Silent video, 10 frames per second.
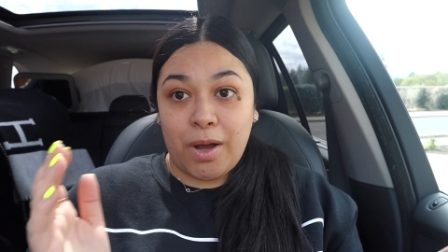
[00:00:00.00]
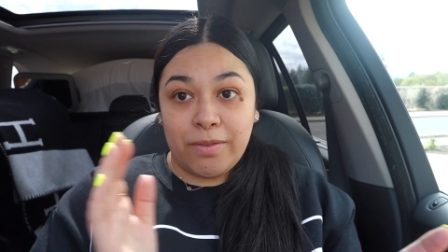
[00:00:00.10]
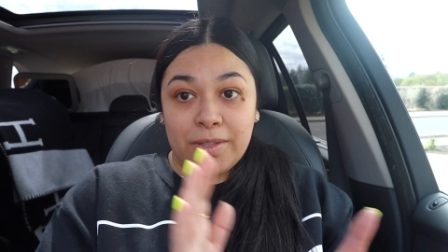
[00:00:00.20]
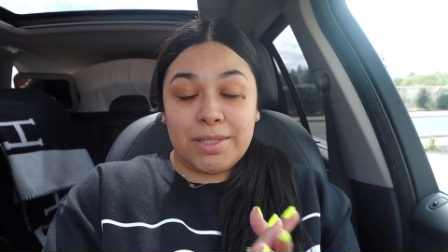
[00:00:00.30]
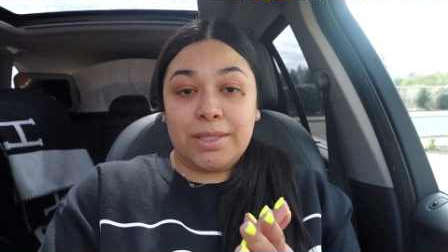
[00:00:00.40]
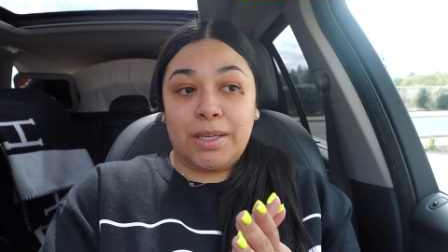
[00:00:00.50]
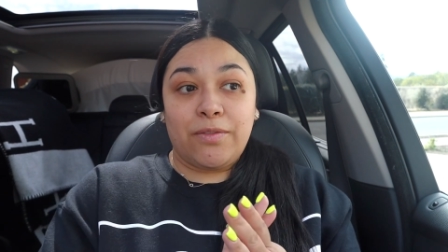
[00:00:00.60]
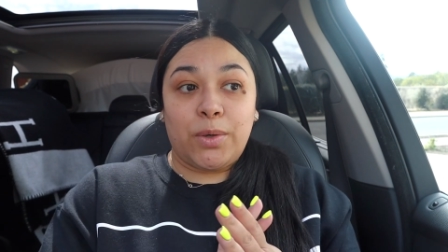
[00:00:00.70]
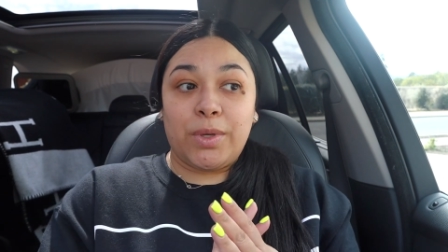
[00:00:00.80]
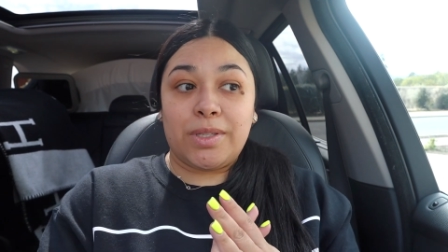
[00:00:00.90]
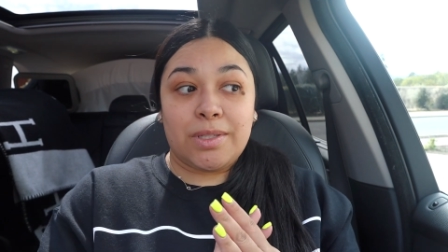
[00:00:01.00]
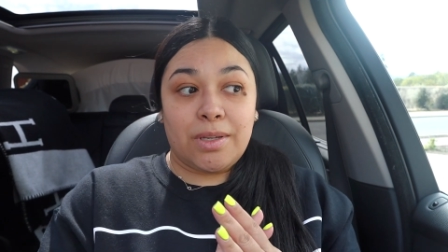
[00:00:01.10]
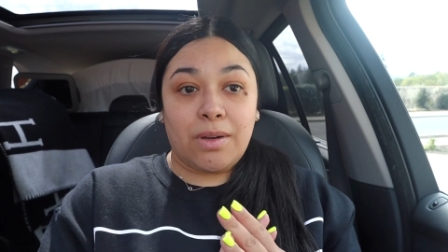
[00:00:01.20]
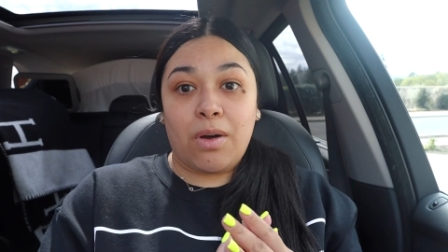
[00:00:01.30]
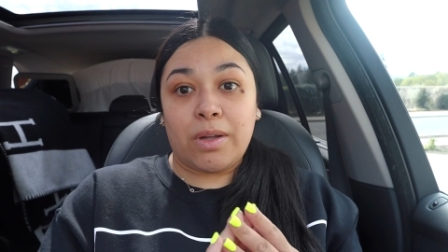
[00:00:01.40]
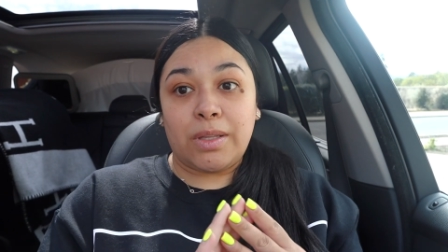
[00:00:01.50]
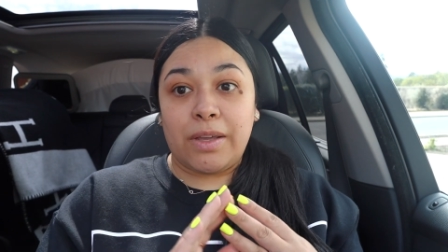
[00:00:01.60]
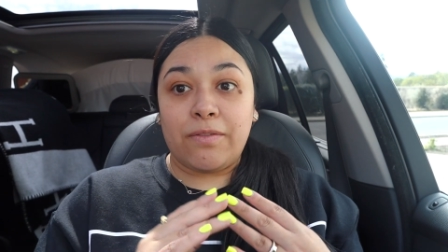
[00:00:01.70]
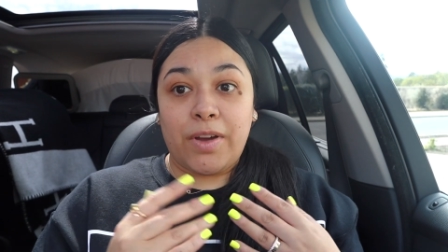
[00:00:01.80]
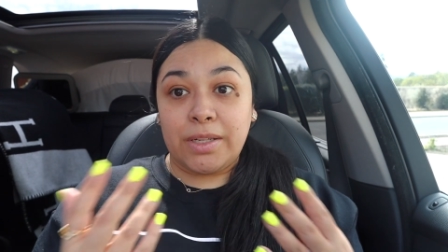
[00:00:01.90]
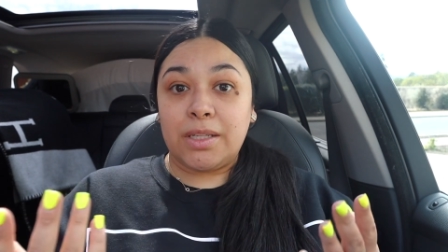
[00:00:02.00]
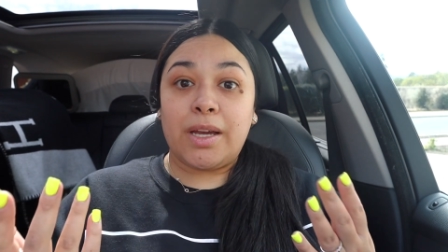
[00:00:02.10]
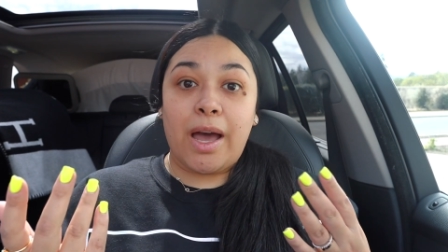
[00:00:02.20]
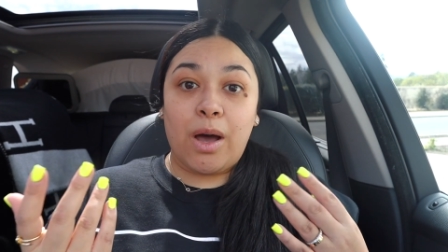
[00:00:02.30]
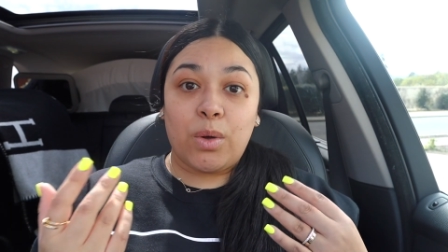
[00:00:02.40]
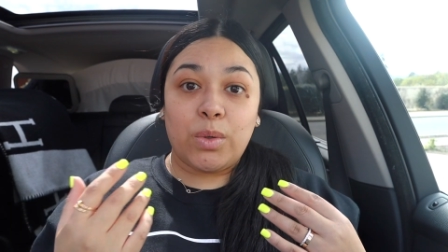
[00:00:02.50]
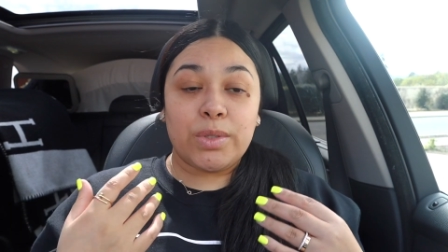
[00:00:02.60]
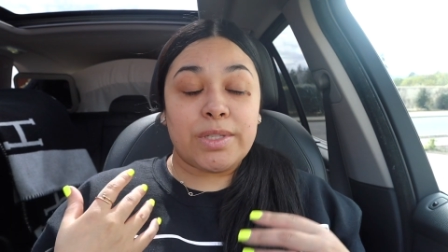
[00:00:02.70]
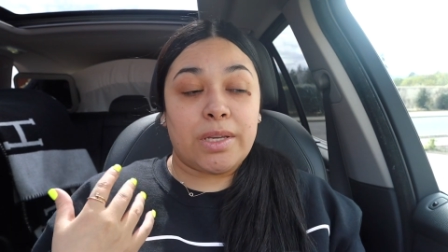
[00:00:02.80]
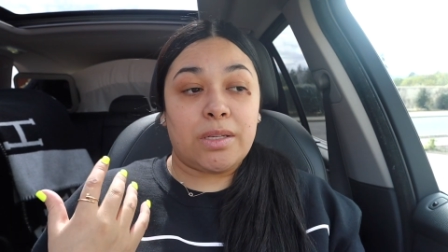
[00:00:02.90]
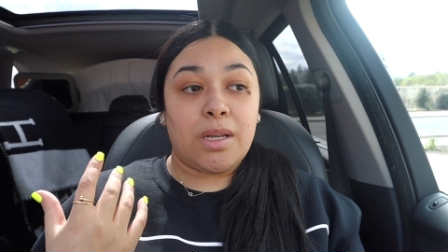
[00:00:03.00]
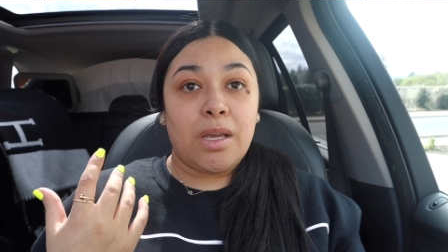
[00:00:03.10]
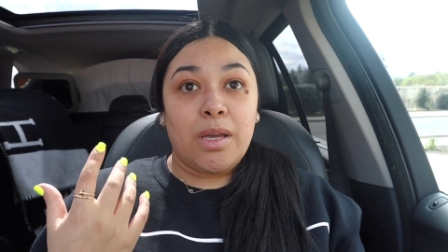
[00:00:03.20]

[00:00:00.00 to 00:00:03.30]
obviously focusing on like finding a house and